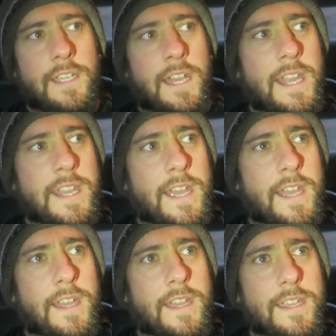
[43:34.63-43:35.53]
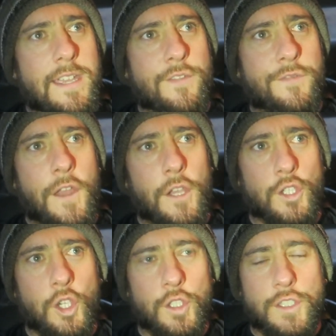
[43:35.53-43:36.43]
And uh, it
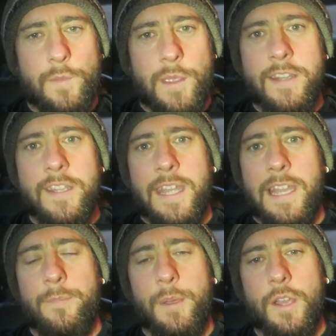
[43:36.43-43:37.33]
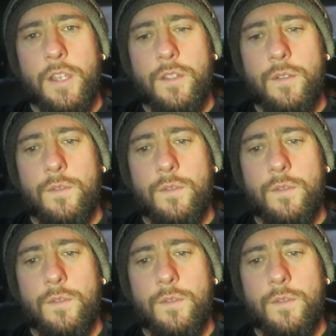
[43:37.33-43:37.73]
felt good to be in the Hilleberg